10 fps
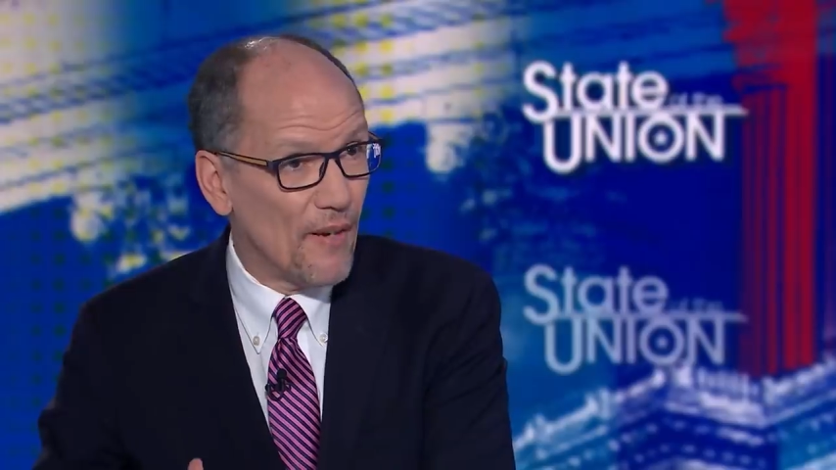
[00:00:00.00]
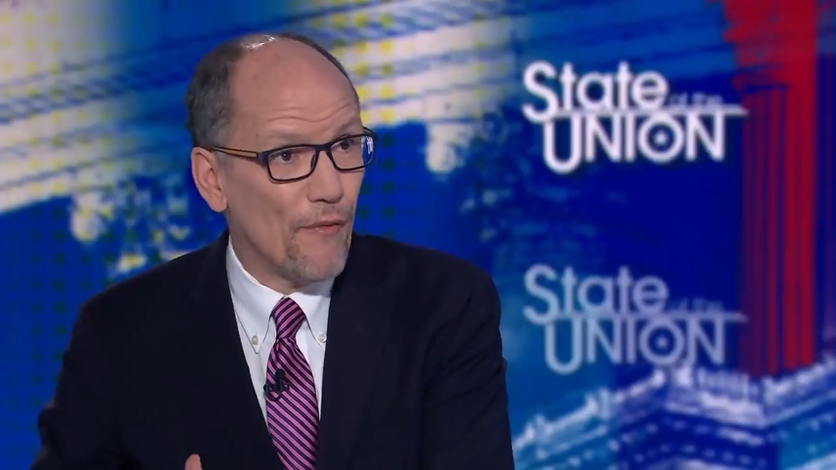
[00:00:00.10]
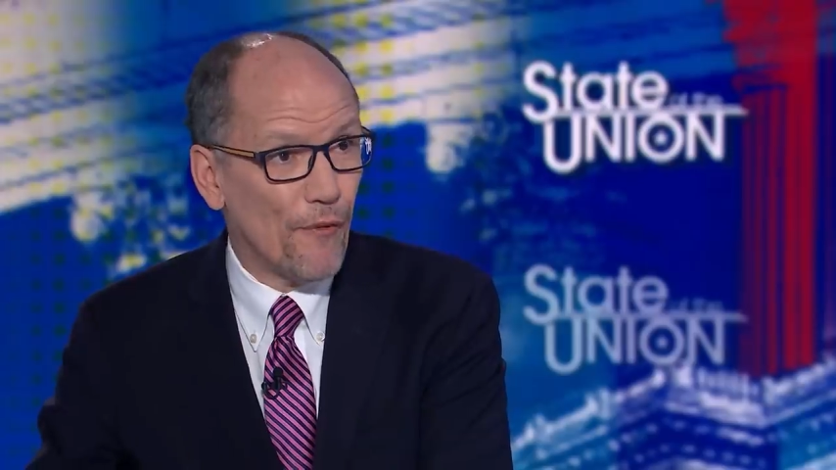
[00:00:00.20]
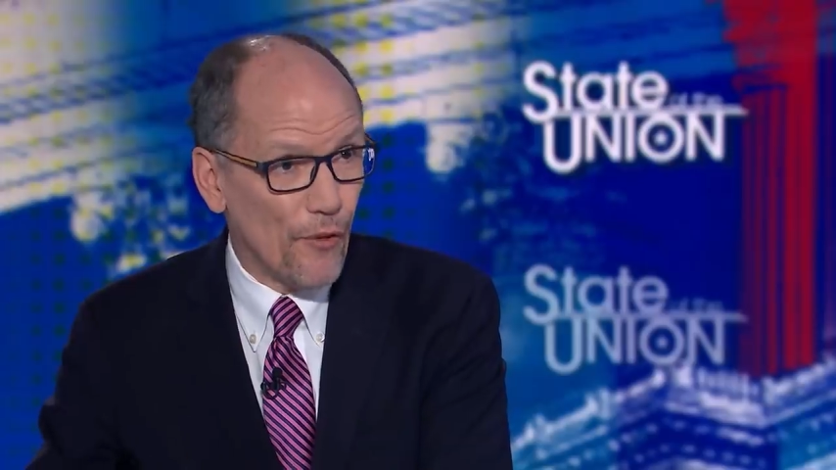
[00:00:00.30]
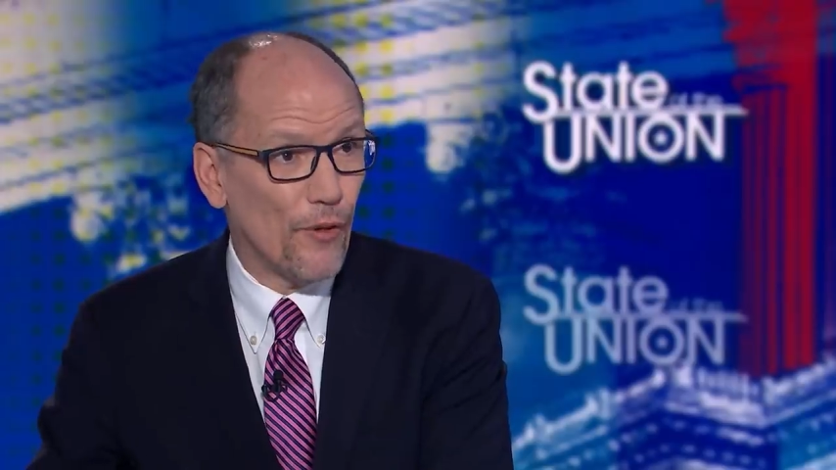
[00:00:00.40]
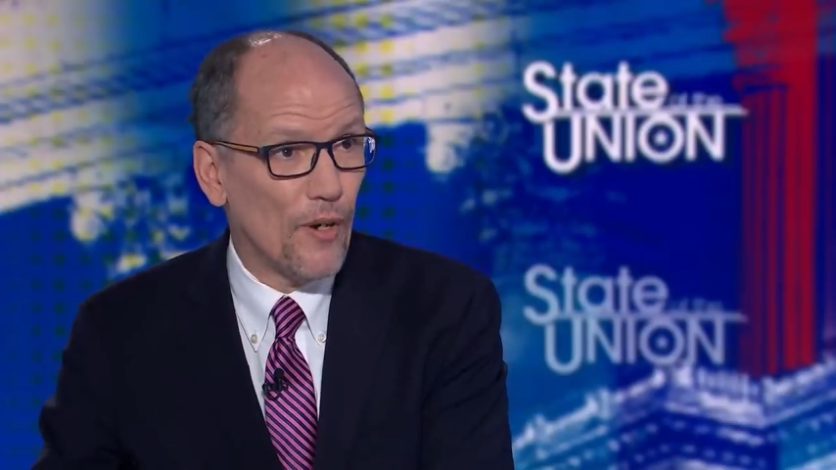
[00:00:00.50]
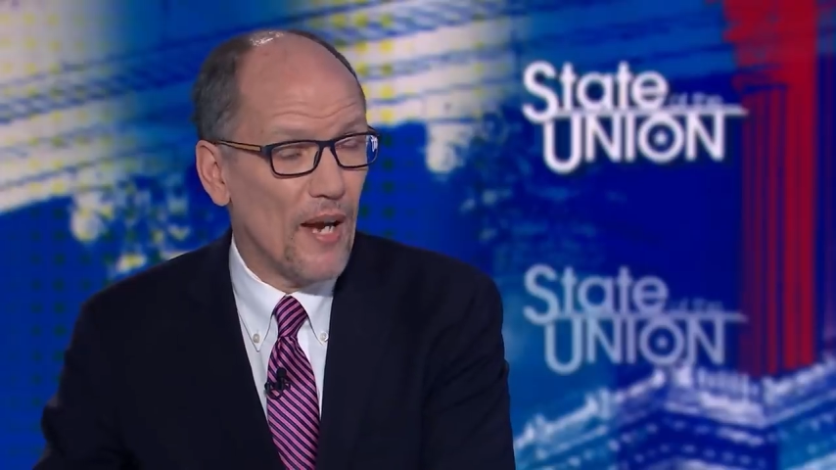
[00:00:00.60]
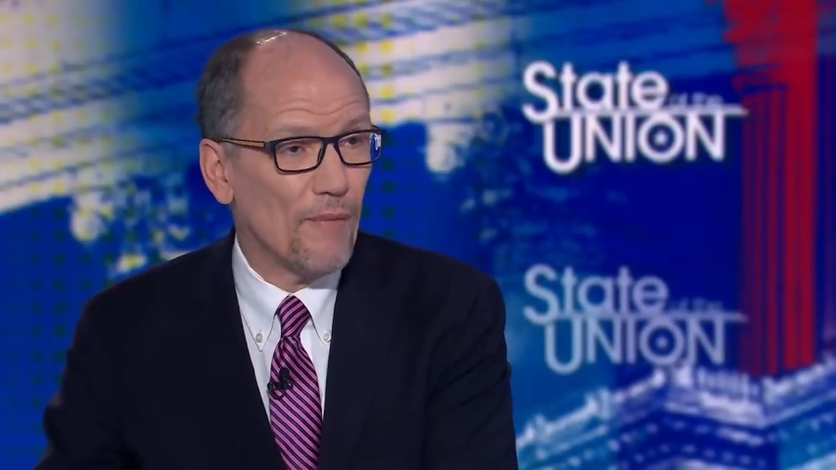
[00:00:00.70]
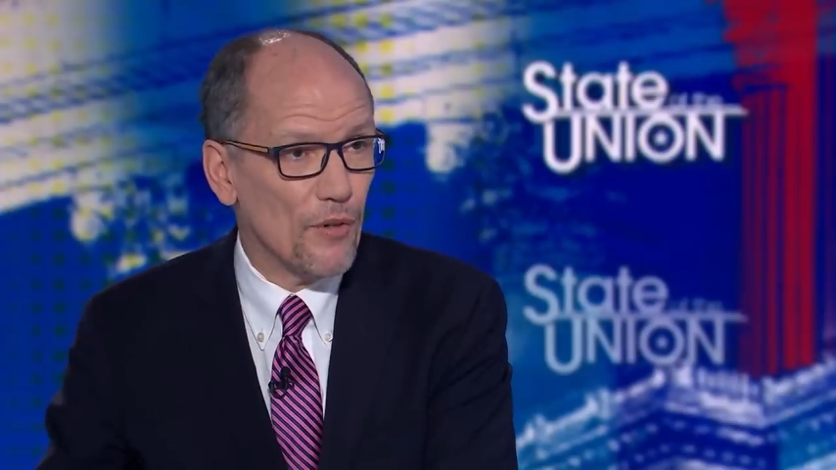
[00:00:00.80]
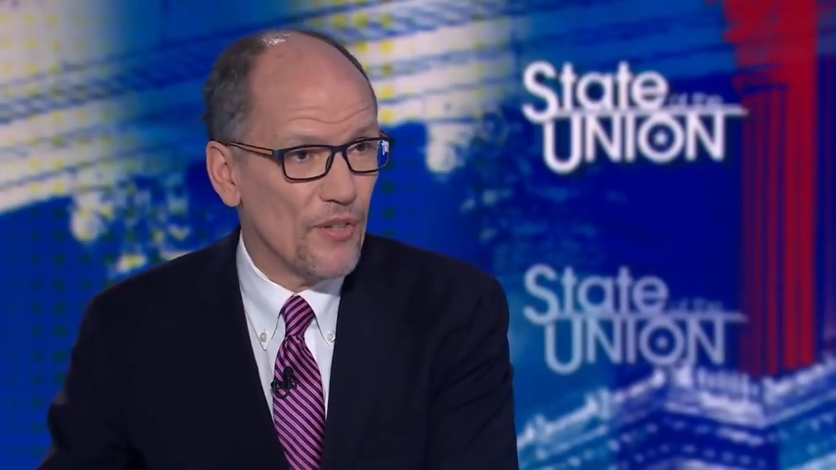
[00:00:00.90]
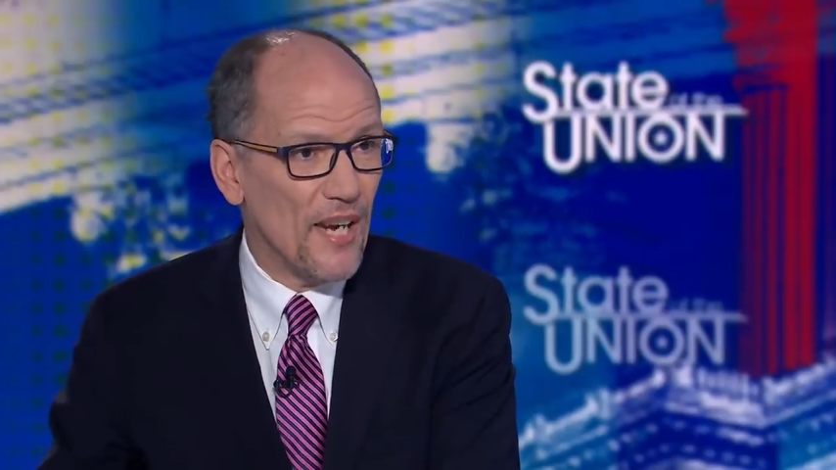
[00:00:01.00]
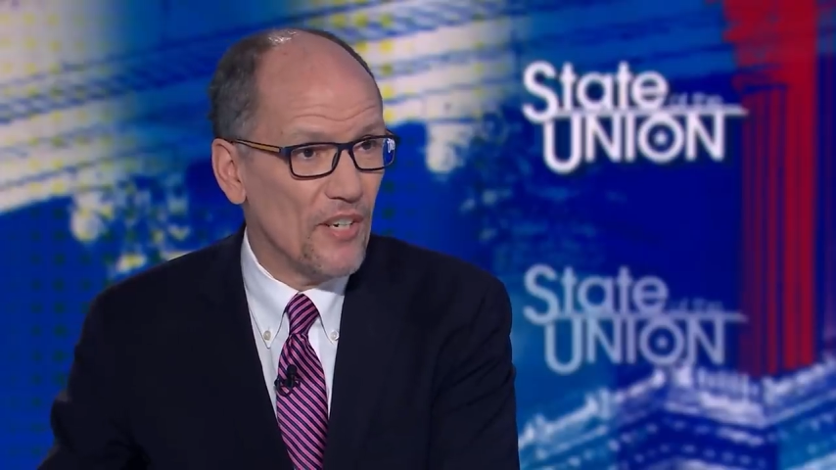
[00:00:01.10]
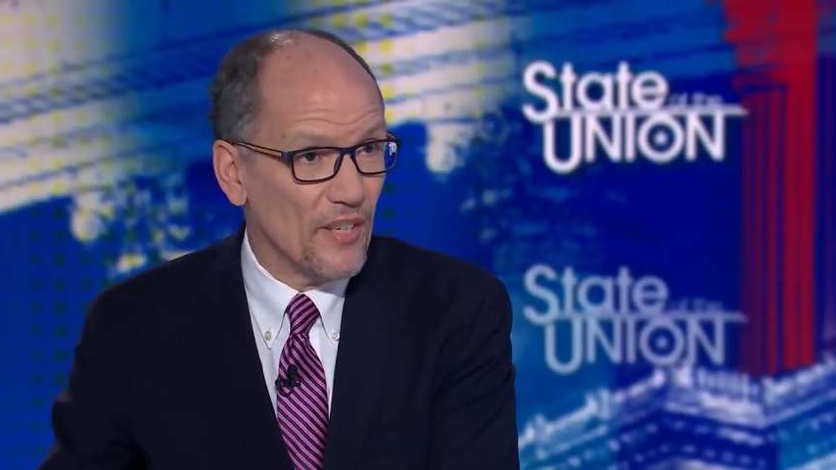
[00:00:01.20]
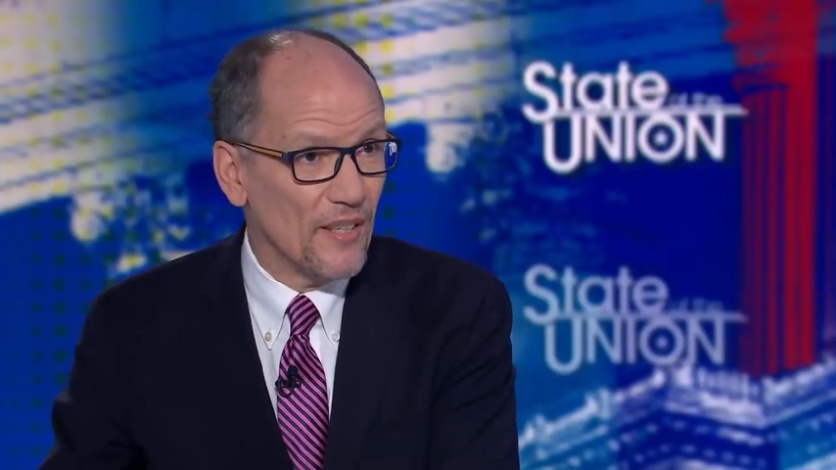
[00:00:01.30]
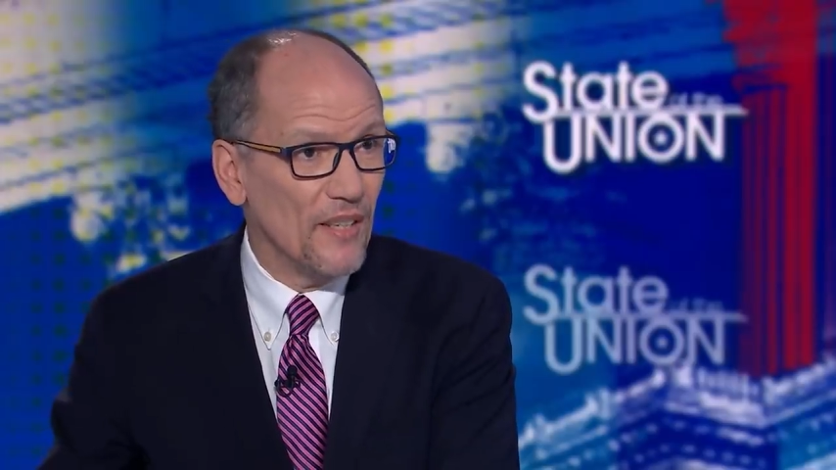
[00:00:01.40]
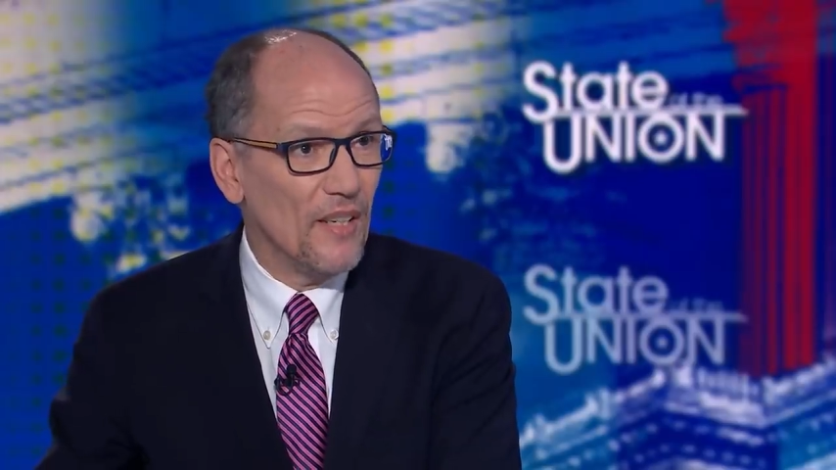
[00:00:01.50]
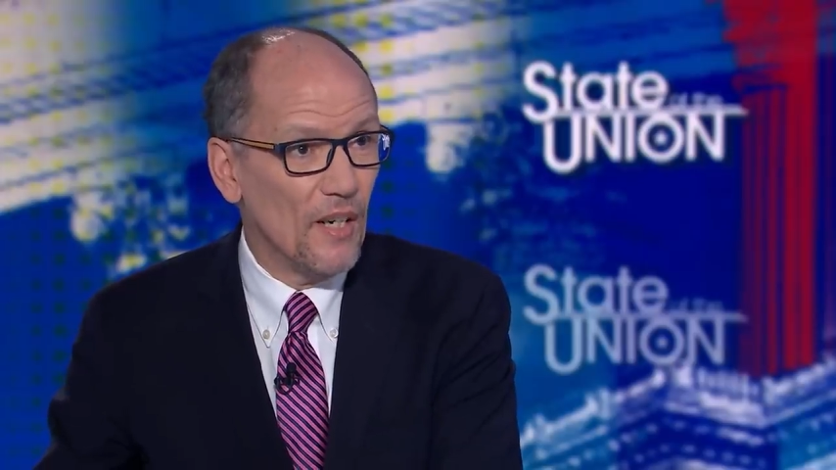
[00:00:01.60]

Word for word: a further conversation